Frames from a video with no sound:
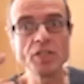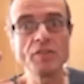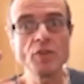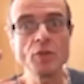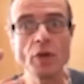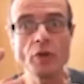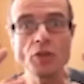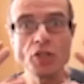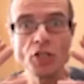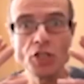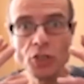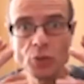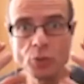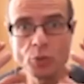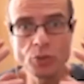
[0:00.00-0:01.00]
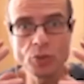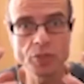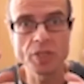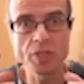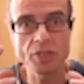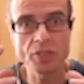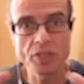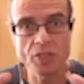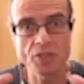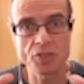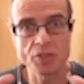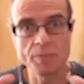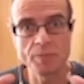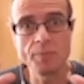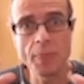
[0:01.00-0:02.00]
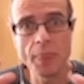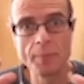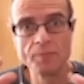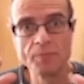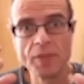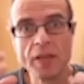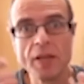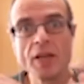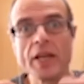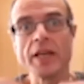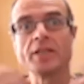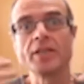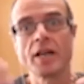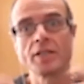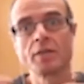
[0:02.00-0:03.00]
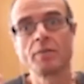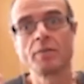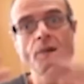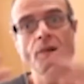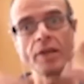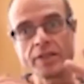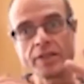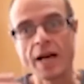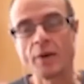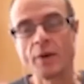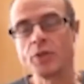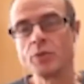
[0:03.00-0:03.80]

if you don't use this system, it doesn't break down.